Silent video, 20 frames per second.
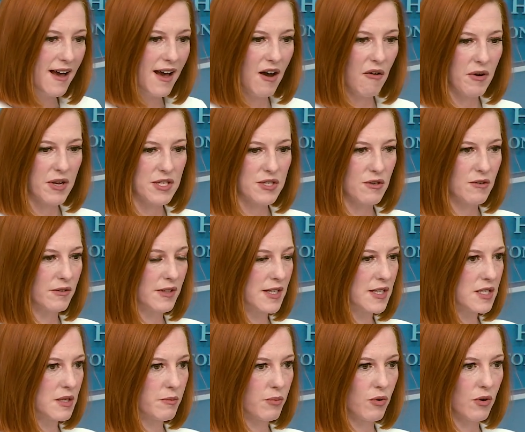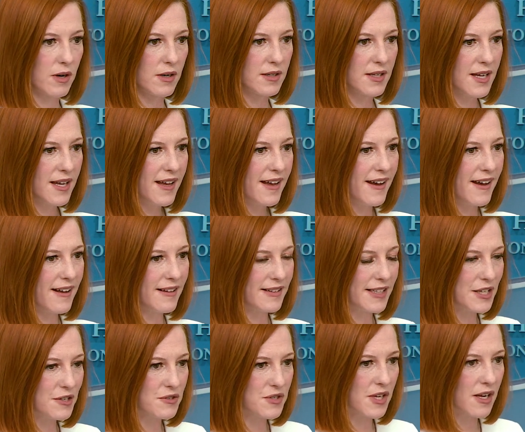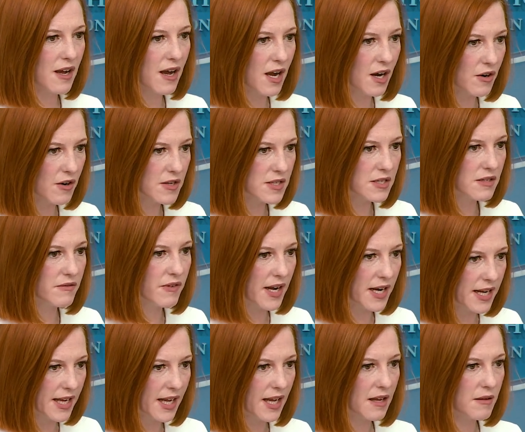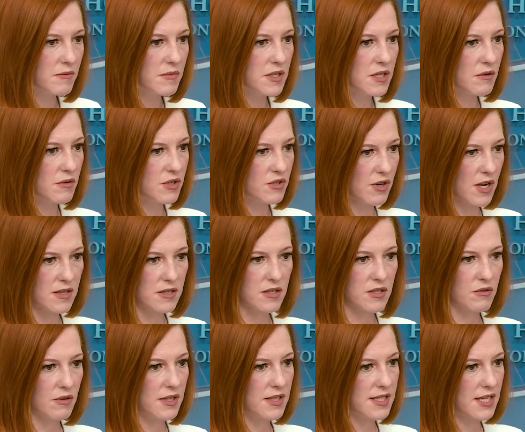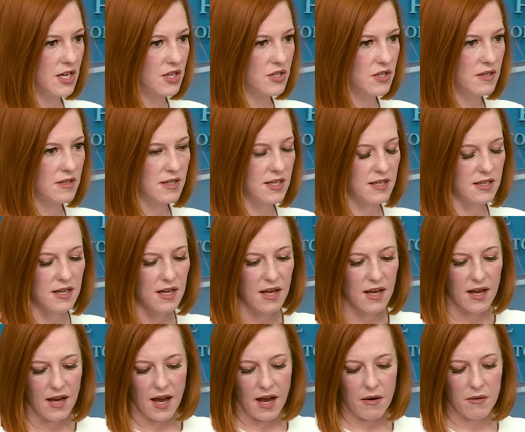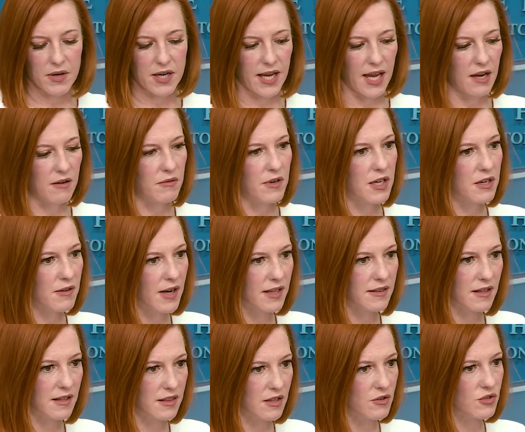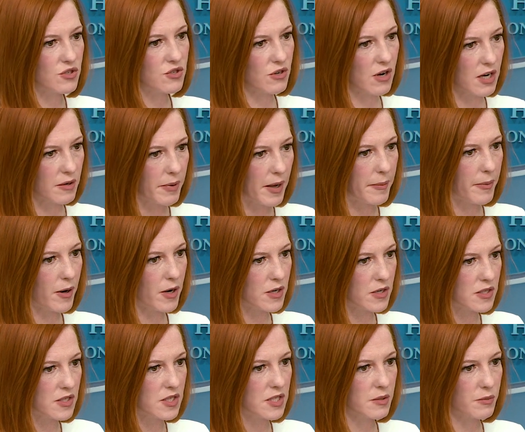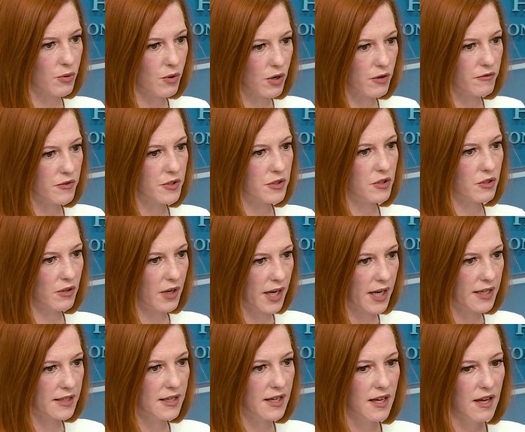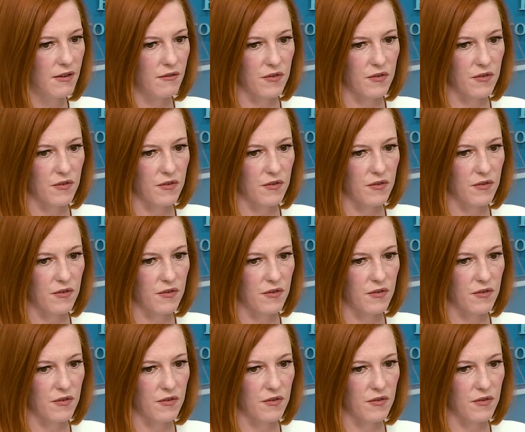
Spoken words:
We certainly support leaders in Congress inviting him to address a joint session, and I would again reiterate that there's strong bipartisan support for Ukraine,